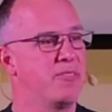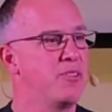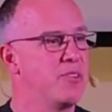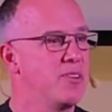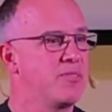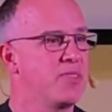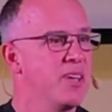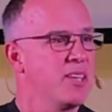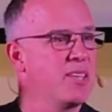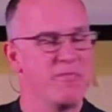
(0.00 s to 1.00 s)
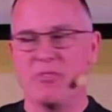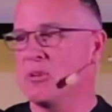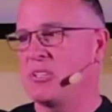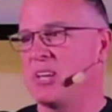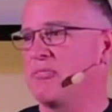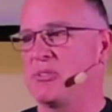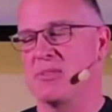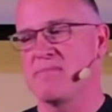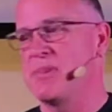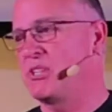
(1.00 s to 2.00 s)
if you don't give yourself
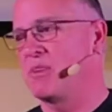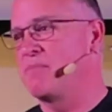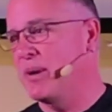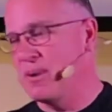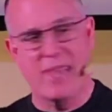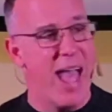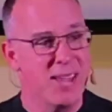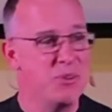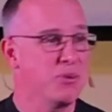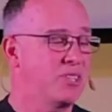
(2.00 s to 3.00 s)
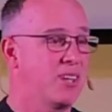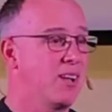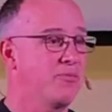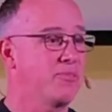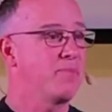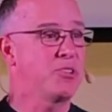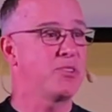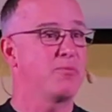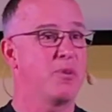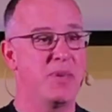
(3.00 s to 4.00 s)
to a mission bigger than yourself, the
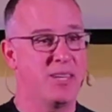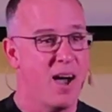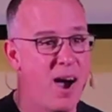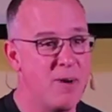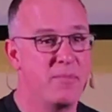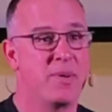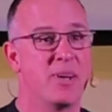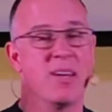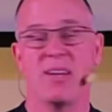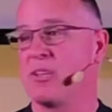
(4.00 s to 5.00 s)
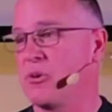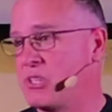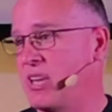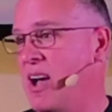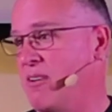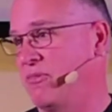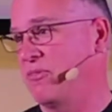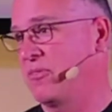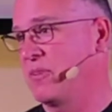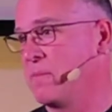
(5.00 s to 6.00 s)
mission will become yourself.
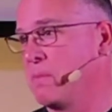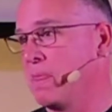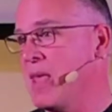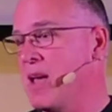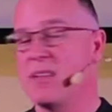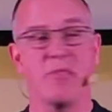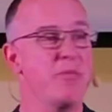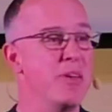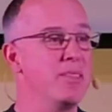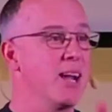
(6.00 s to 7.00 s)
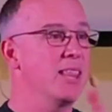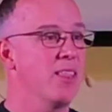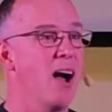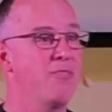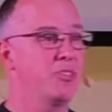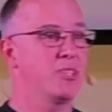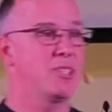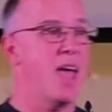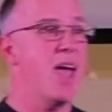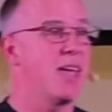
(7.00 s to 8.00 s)
Another thing that I love to
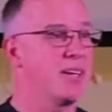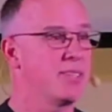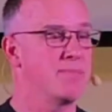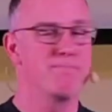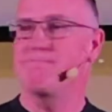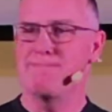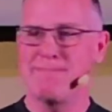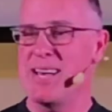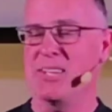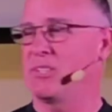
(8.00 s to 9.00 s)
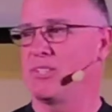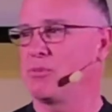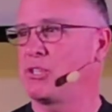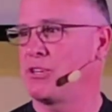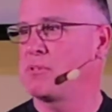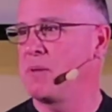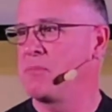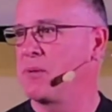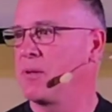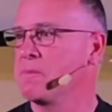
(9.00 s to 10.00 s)
say, because it messes with church
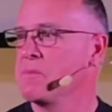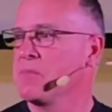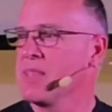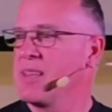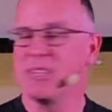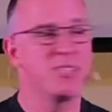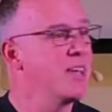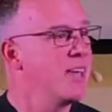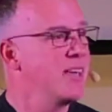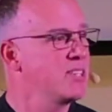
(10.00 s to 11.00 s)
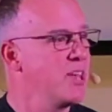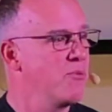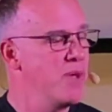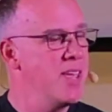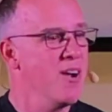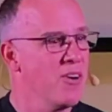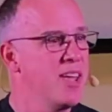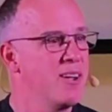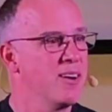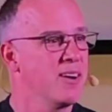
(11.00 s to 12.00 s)
people, is that we are
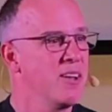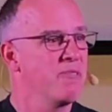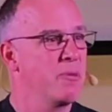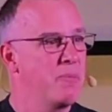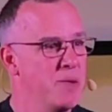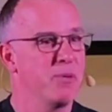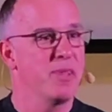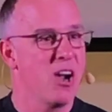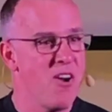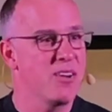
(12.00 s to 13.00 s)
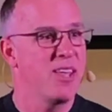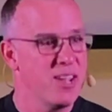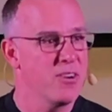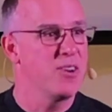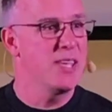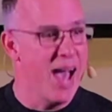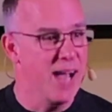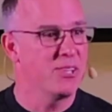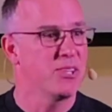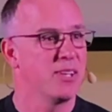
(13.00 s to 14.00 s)
here for people that aren't here
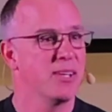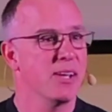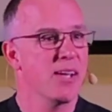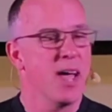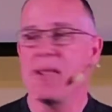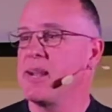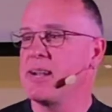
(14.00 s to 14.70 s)
yet. And